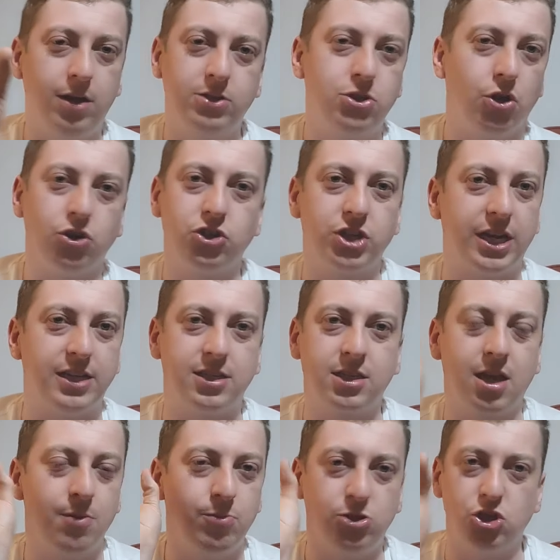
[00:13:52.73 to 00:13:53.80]
dirt sheets,
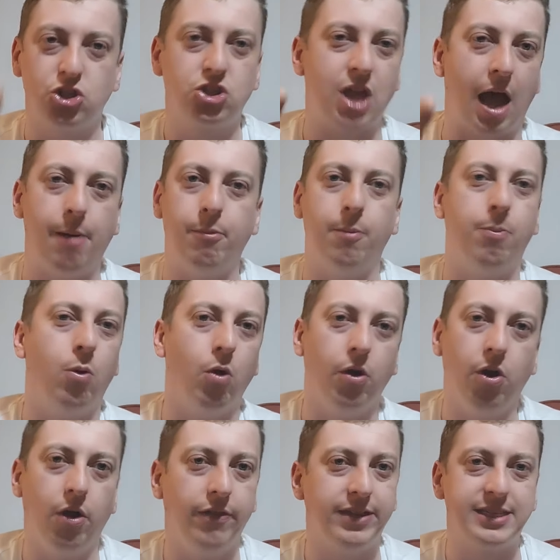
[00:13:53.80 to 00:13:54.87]
can we just stop
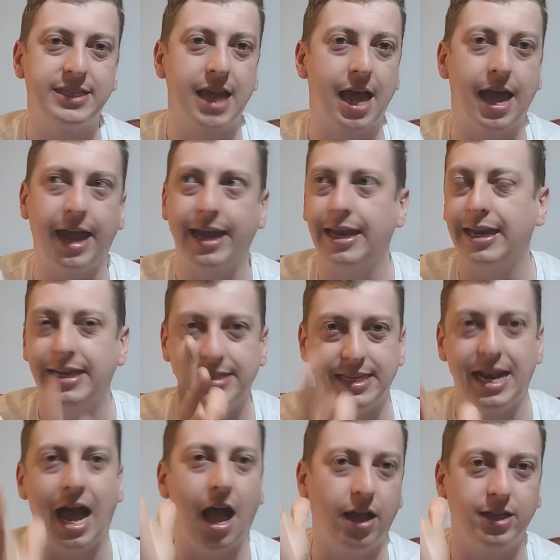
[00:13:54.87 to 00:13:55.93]
reporting on this guy? He's
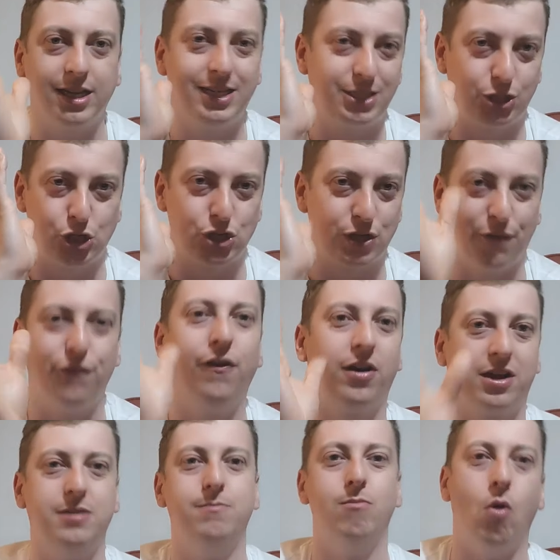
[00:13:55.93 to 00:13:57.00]
just a
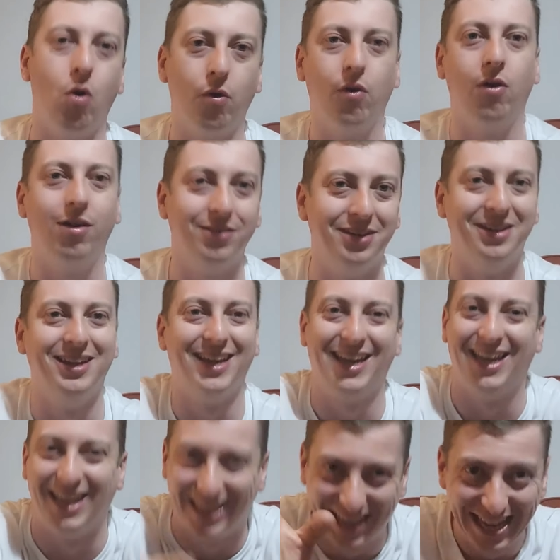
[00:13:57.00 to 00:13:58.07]
fucking moron.
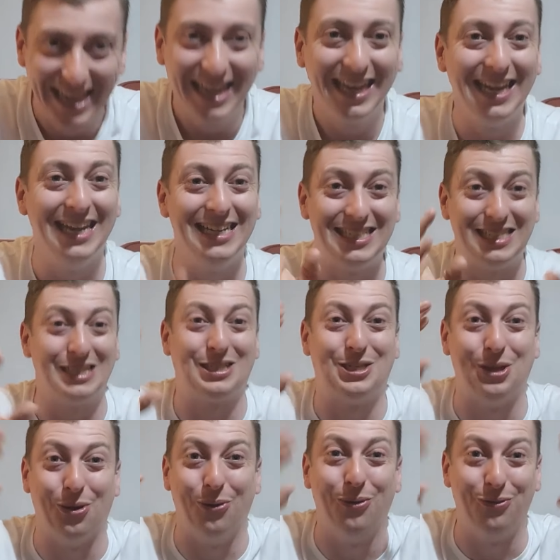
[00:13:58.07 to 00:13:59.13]
He's a
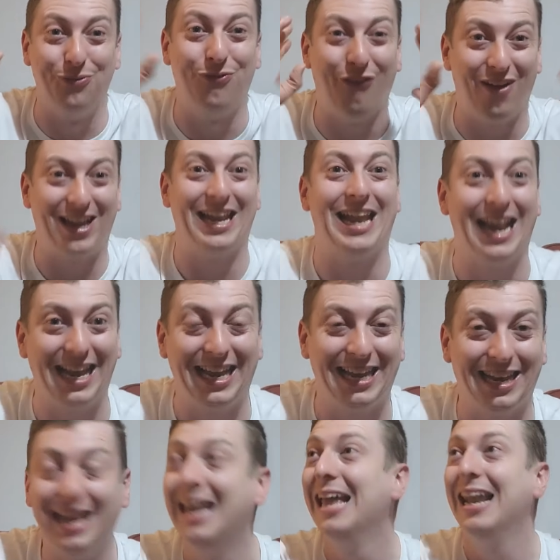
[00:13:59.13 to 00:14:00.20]
total fucking
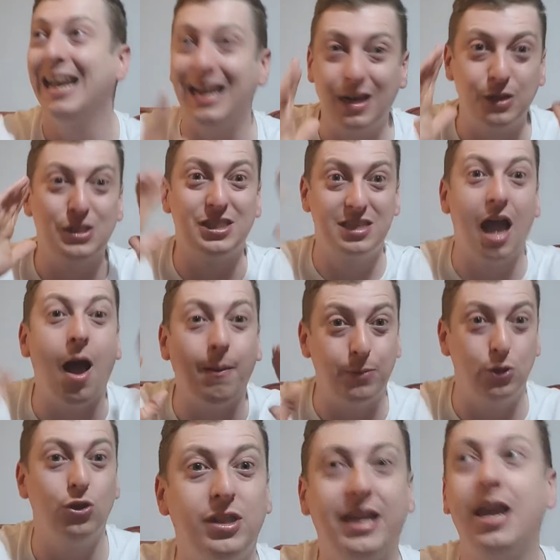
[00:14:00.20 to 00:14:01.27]
idiot. Like, to stop
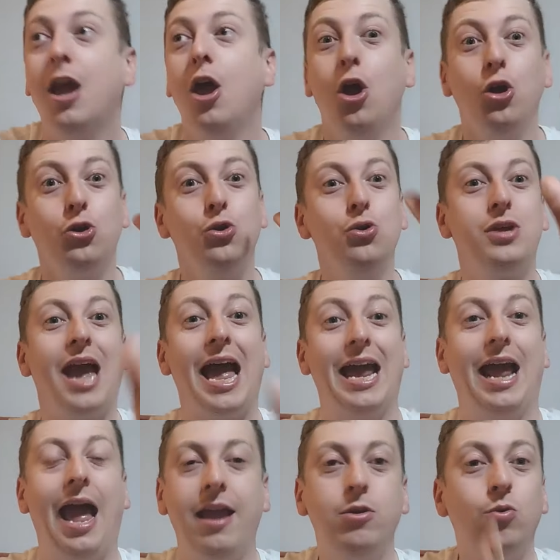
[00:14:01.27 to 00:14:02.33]
like, you guys,
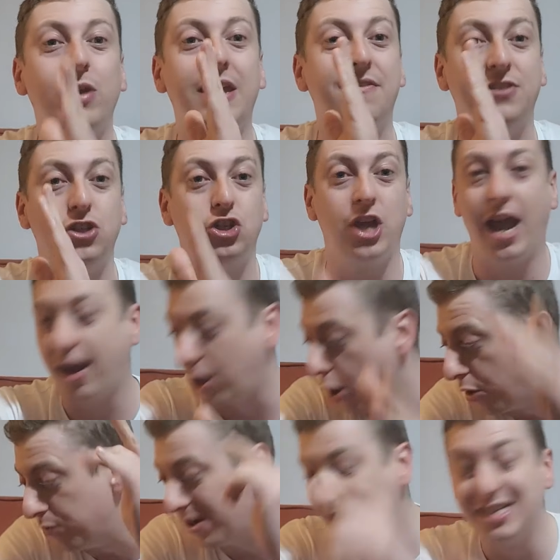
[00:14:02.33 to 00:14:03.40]
I don't even check
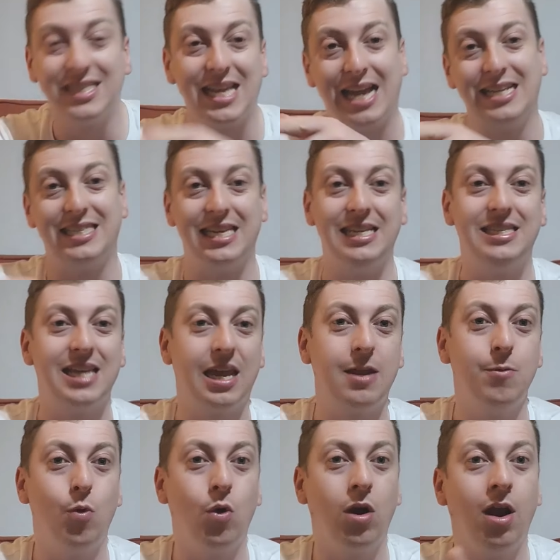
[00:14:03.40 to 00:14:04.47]
out ringside seats
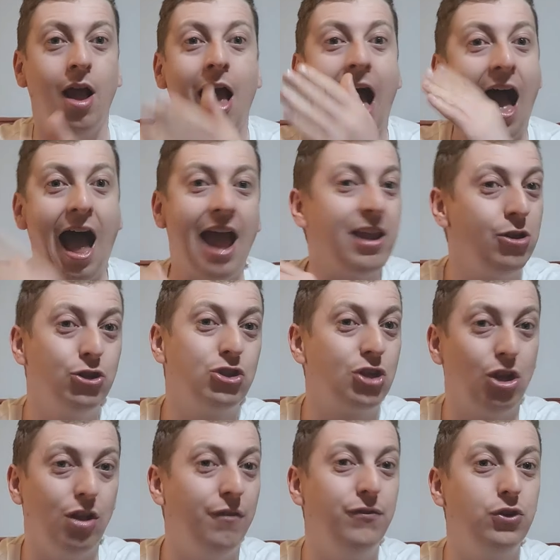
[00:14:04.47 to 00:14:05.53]
anymore. I used
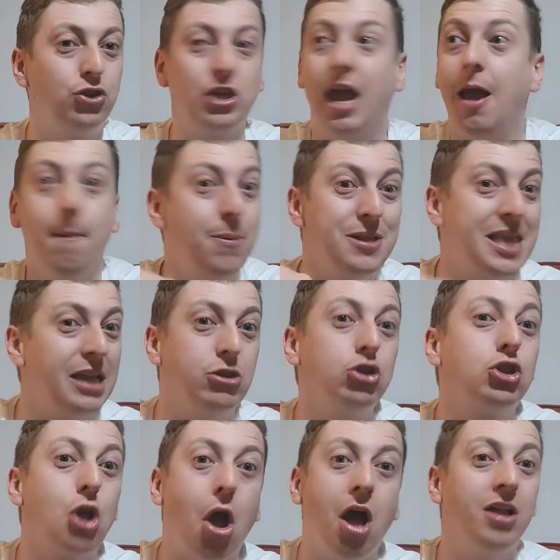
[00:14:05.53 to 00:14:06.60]
to love this, but they
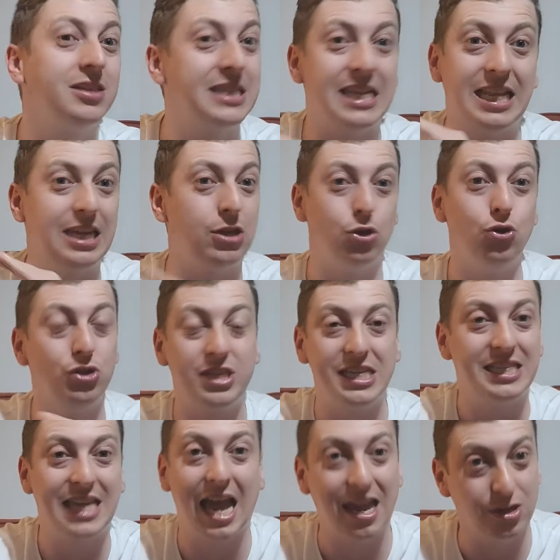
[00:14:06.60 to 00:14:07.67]
just constantly use
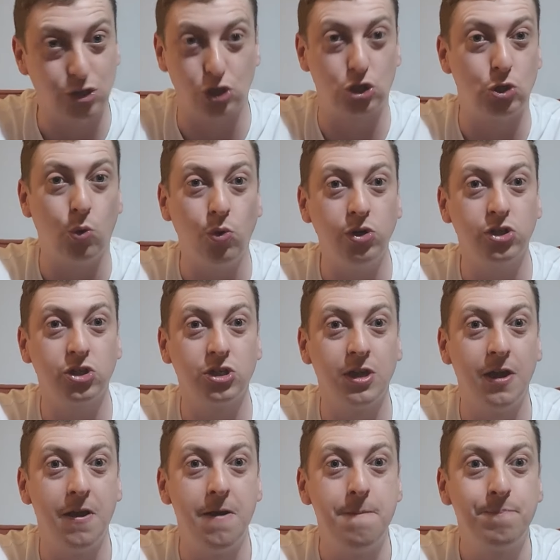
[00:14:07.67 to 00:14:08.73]
this guy as a
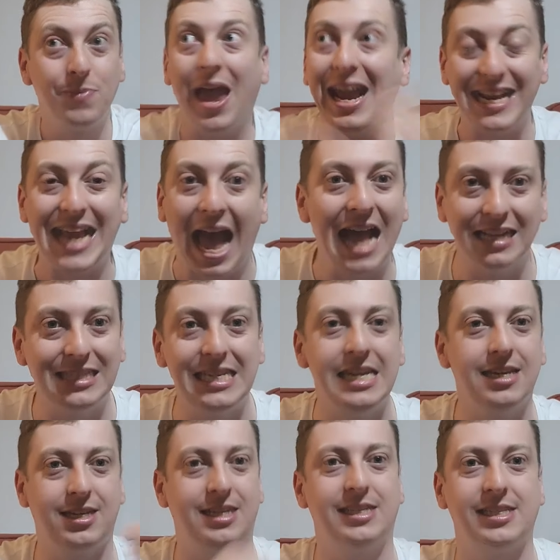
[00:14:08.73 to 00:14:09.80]
source. I can't
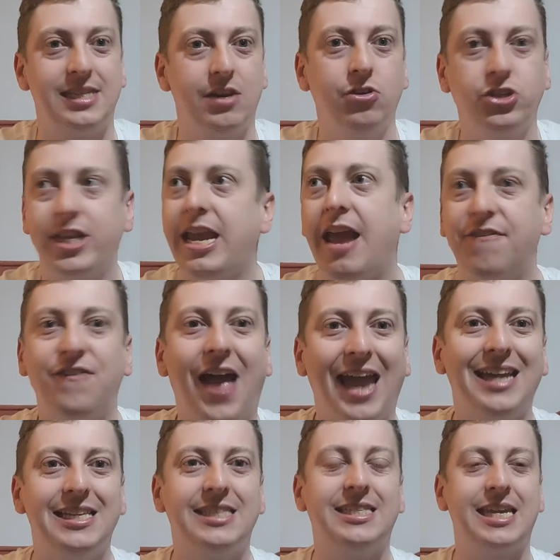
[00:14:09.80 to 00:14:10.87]
take you seriously. If
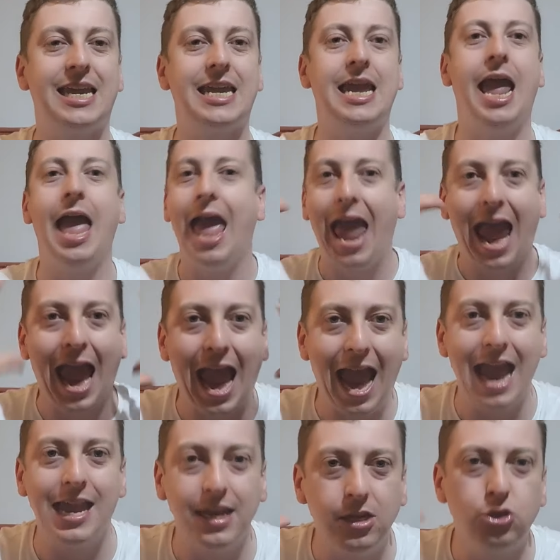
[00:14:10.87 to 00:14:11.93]
I see
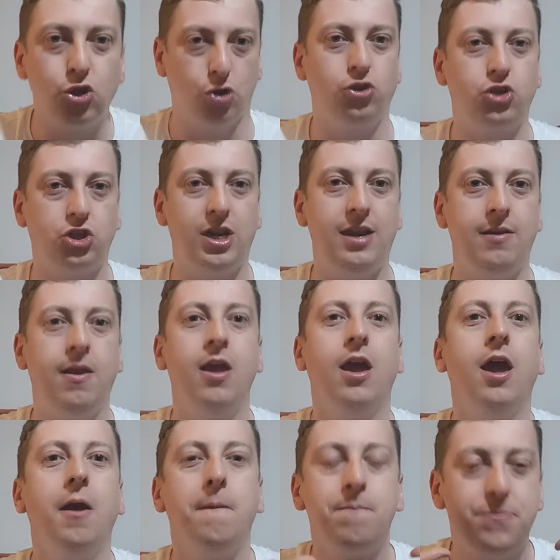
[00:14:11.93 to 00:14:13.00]
any dirt sheet
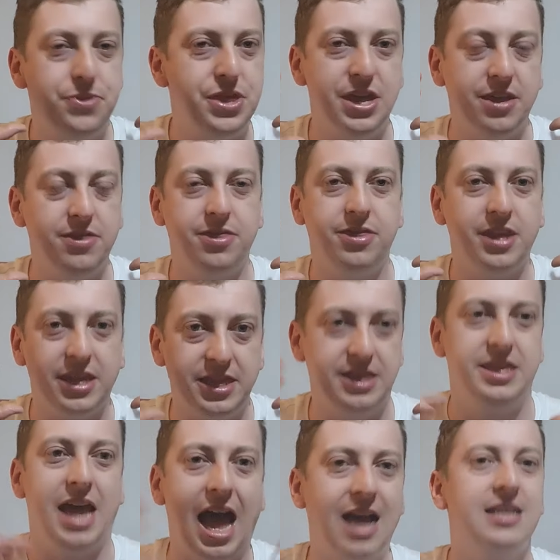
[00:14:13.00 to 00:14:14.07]

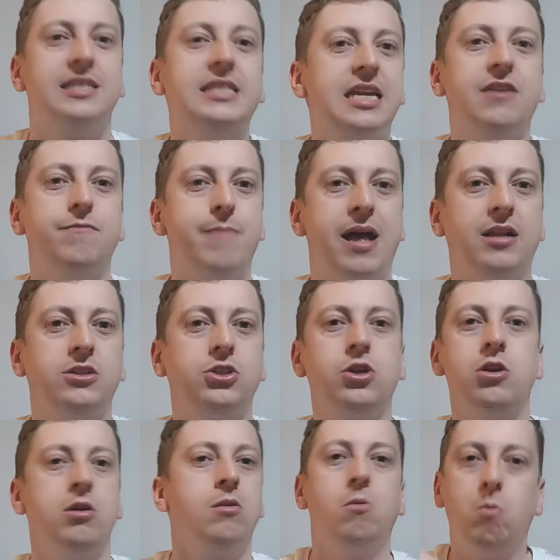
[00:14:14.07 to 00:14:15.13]
that has Dave
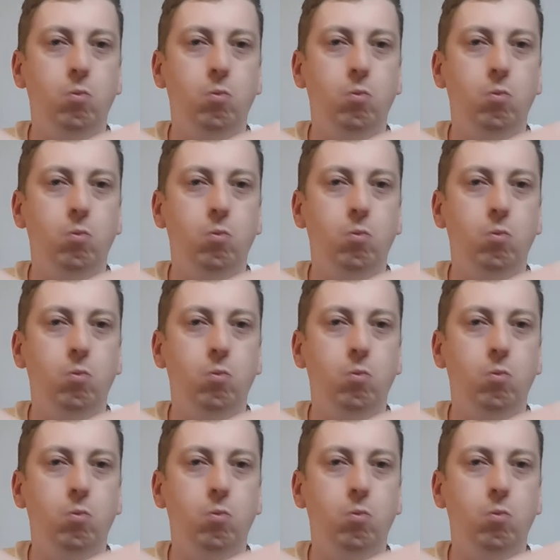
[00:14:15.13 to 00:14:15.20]
Meltzer,